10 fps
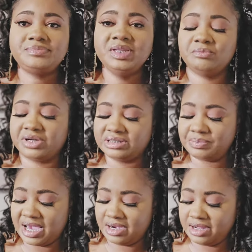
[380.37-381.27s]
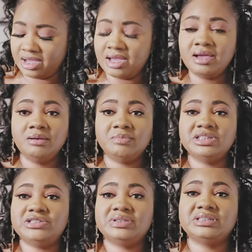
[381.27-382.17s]
breast padding, but
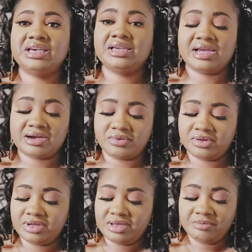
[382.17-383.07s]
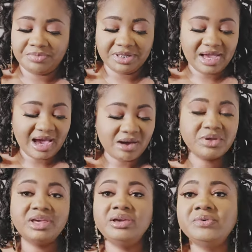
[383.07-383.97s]
you could take it out. But how
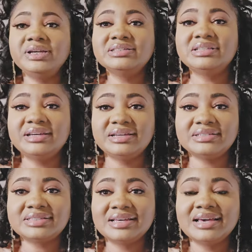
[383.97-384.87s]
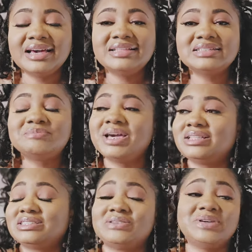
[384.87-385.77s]
cute is this? This bathing
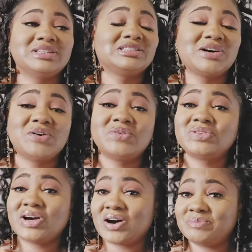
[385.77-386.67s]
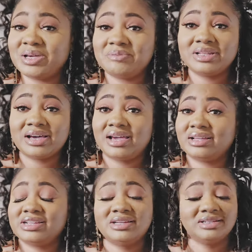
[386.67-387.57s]
suit is so doll baby
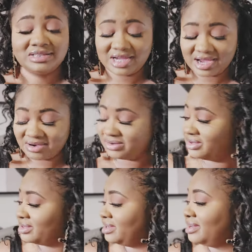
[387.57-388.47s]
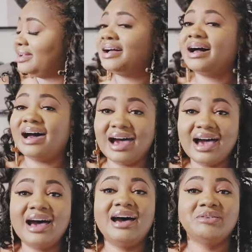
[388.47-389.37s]
like. Child,
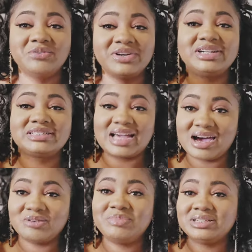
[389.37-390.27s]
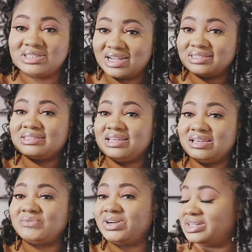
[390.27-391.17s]
I will wear this out, be done try to sneak
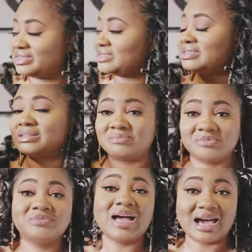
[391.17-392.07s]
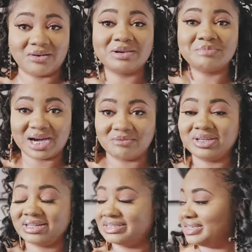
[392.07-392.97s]
and wear this to some out and about
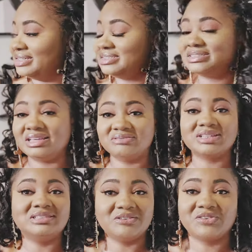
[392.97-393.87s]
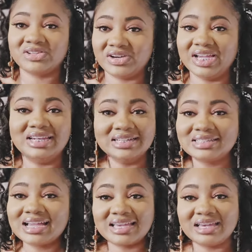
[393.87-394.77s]
because it just gives a different look. It does
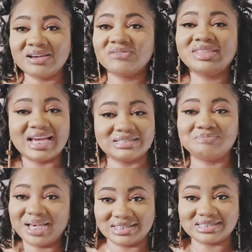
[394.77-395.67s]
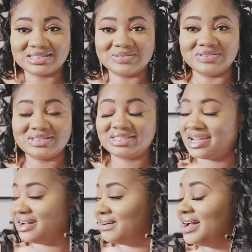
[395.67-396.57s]
not give that it's bathing suit,
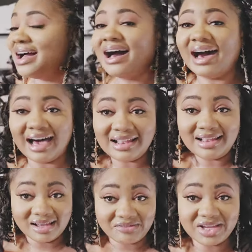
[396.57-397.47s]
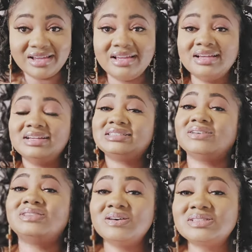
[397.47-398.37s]
child. I love it. So
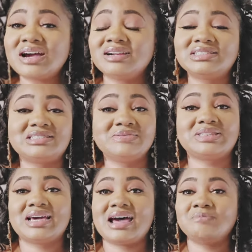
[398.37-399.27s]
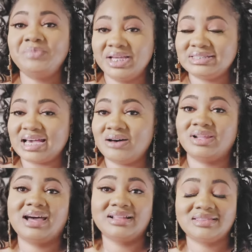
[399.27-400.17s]
those are the suits that I picked out
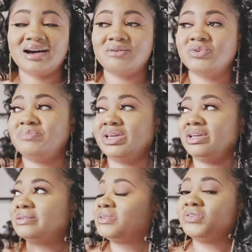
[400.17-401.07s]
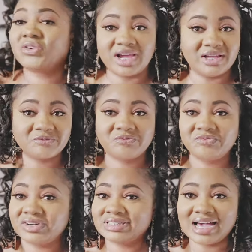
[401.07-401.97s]
that I thought would be great
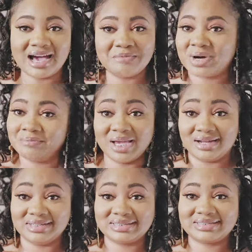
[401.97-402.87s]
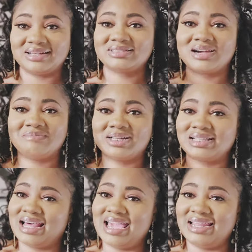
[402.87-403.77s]
for us hot mamianas. Y'all, sorry about the
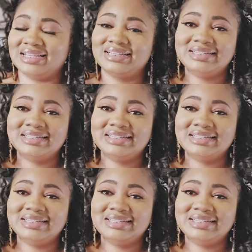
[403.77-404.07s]
lighting.